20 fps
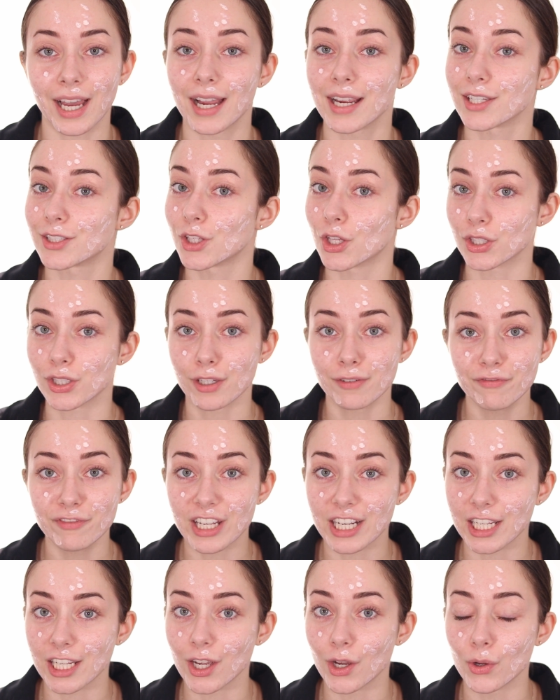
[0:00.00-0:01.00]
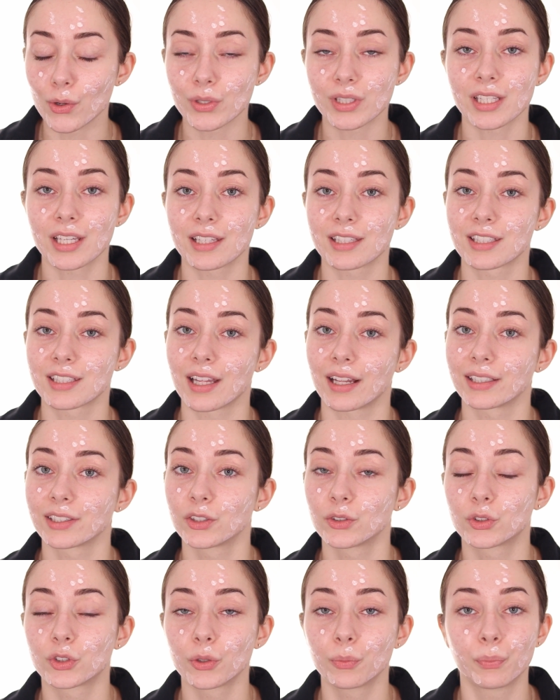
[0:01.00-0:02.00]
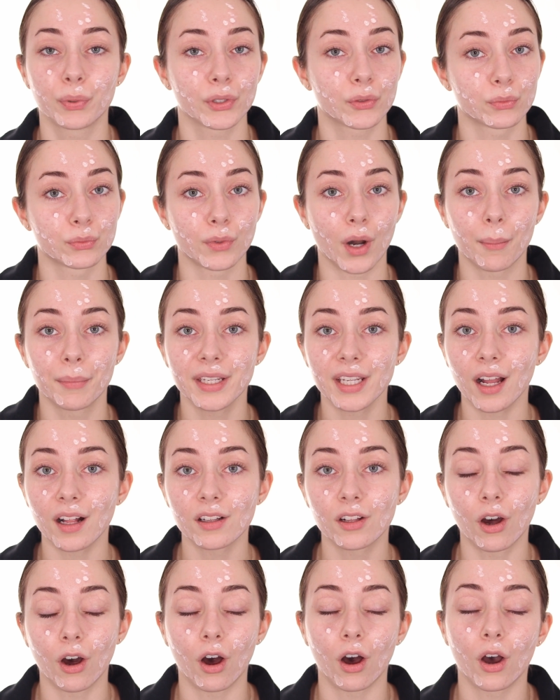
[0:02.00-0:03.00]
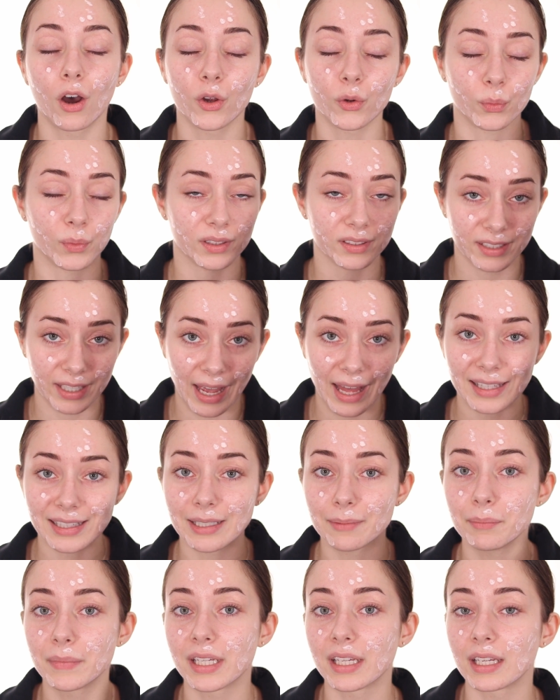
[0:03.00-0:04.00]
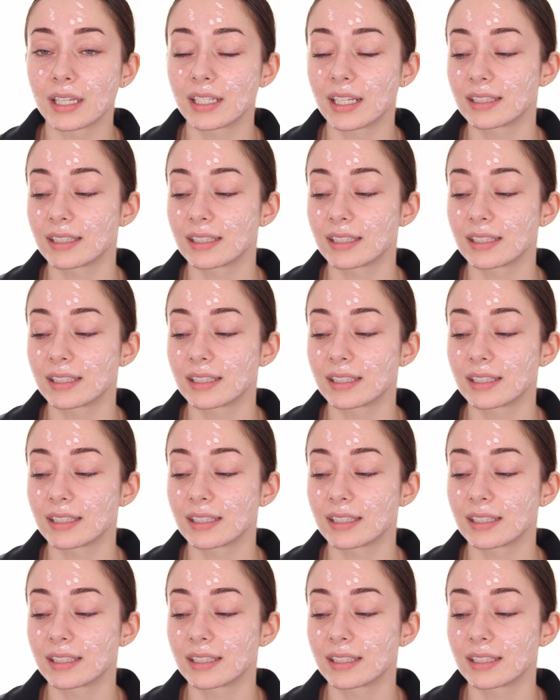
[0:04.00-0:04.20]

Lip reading: I saw some videos, it's telling you to put rubbing alcohol with calamine,